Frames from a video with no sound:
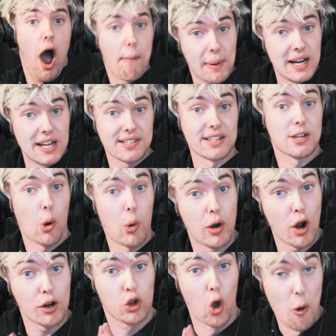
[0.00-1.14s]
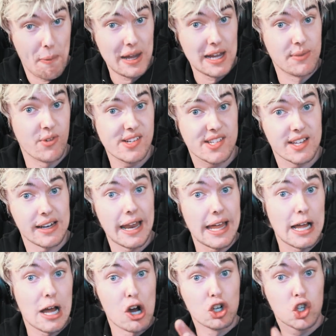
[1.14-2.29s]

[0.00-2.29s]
I've been listening to a lot of 2PM recently.